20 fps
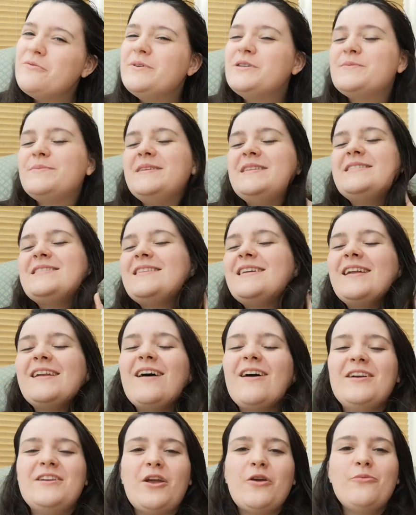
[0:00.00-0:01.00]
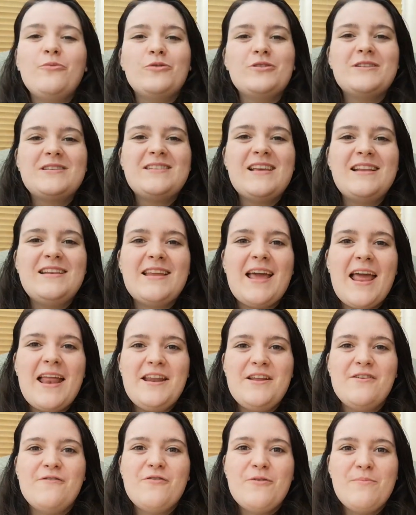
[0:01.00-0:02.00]
which means that I don't want to send
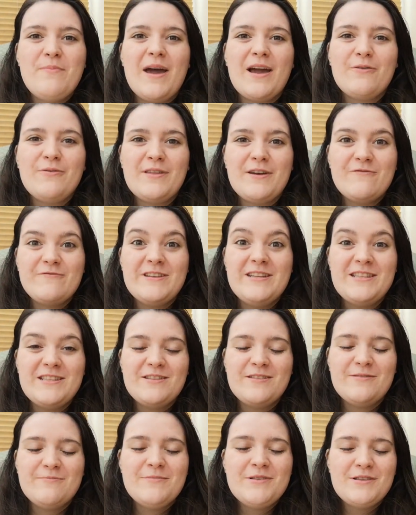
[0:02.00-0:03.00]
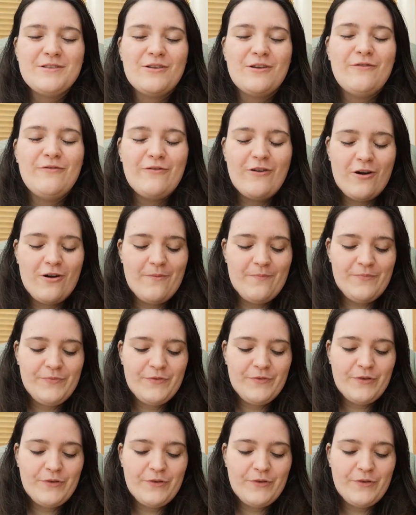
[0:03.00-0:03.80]
any of them back without reading them so far.